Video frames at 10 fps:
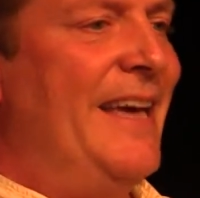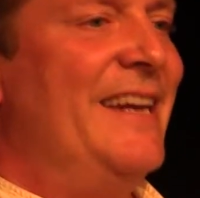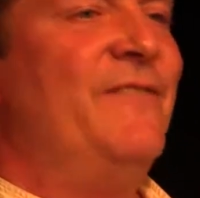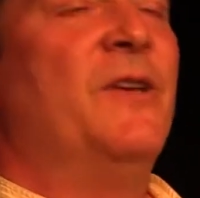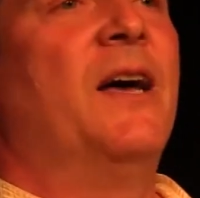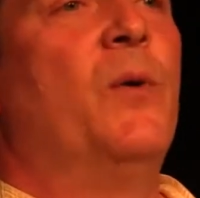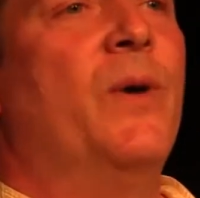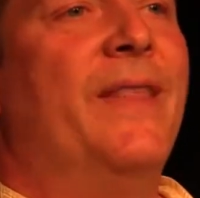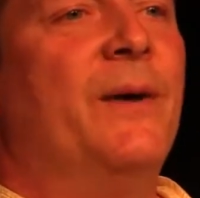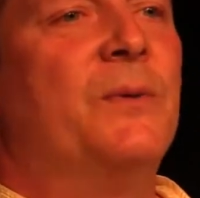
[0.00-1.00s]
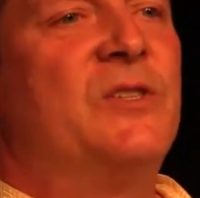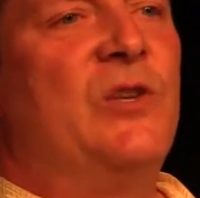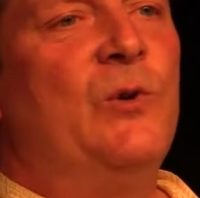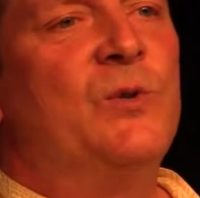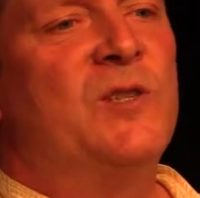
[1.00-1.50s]
And if you got one that was
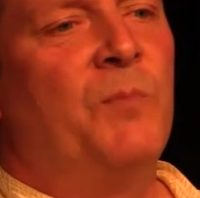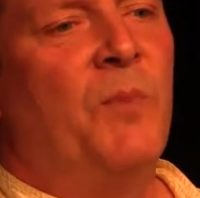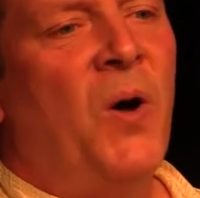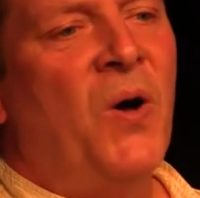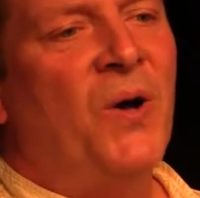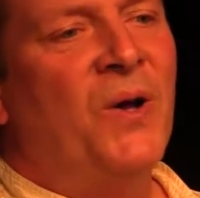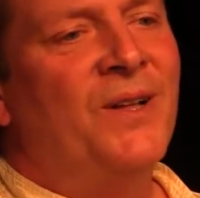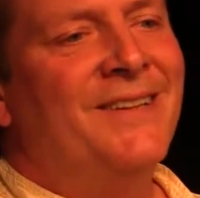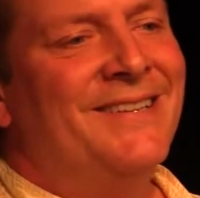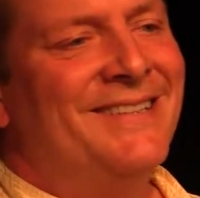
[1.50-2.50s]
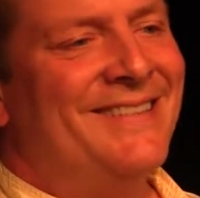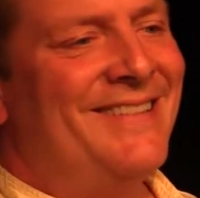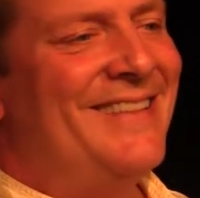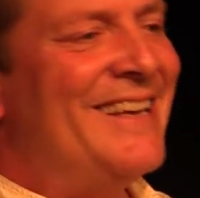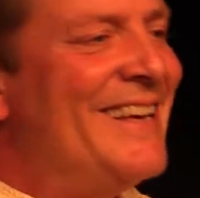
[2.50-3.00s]
too small,
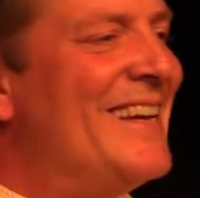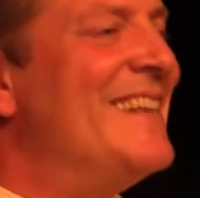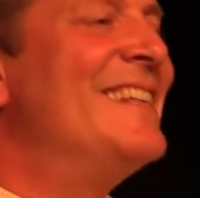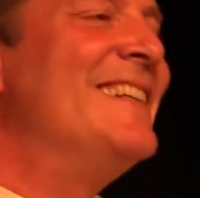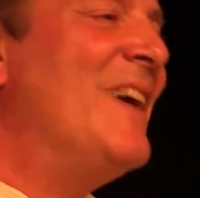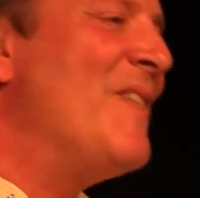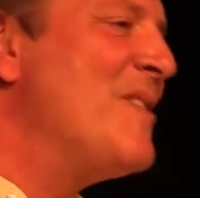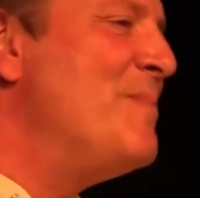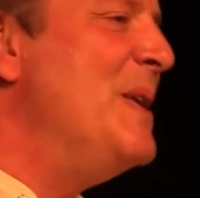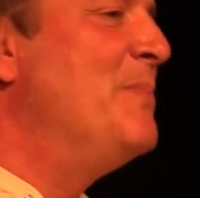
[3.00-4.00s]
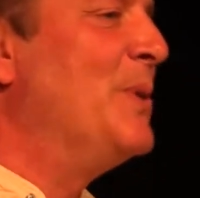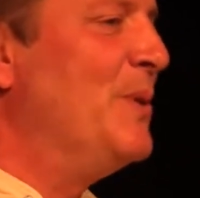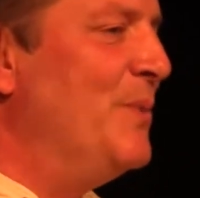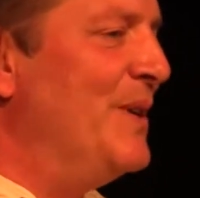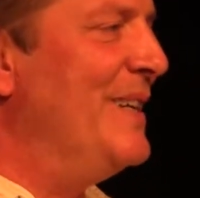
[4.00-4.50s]
then other
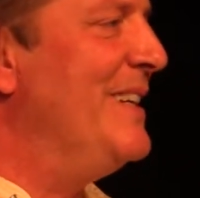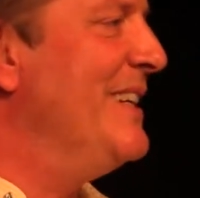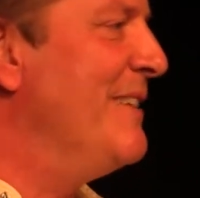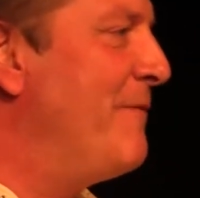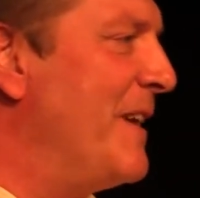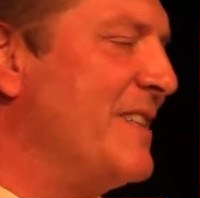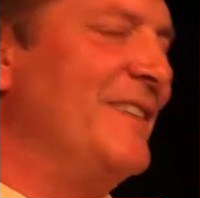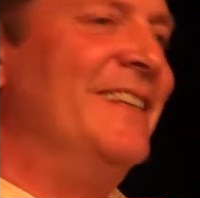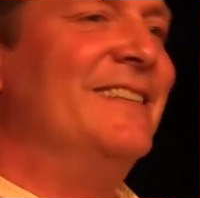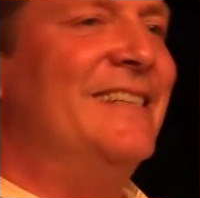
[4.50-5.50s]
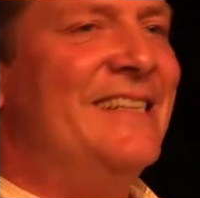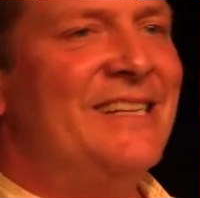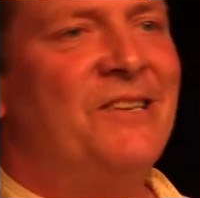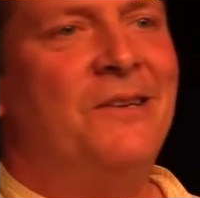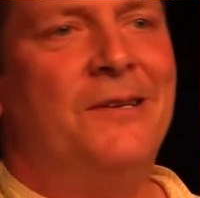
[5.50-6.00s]
people would
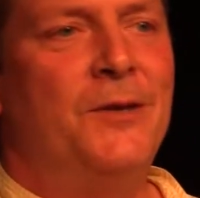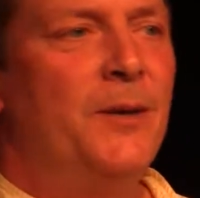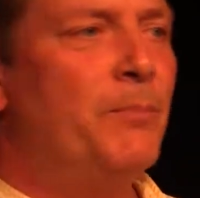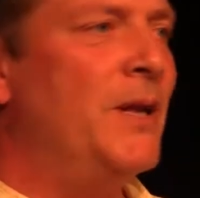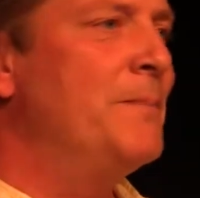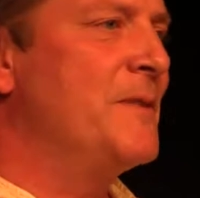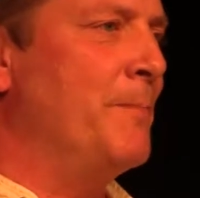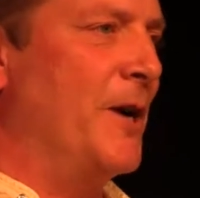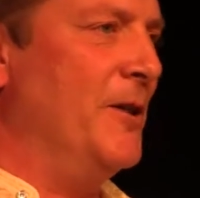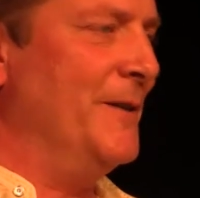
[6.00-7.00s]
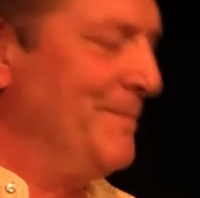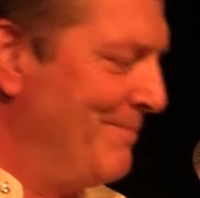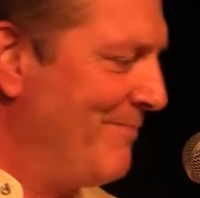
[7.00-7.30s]
affectionately call you a plum smuggler.